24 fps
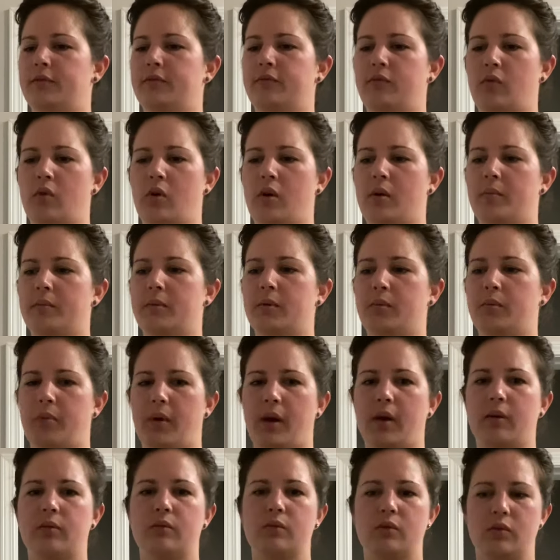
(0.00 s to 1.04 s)
formed
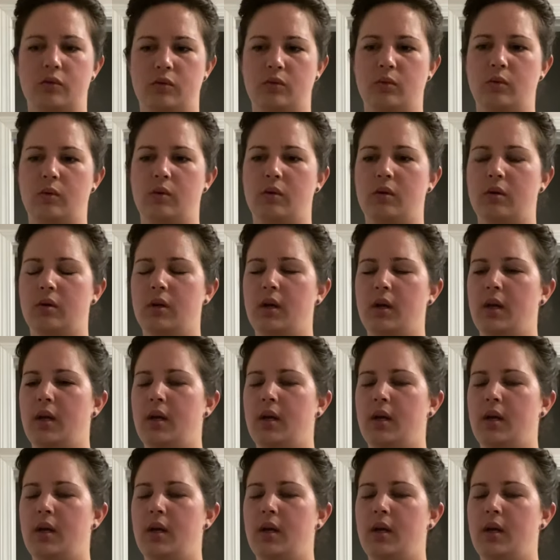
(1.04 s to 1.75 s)
brown stool.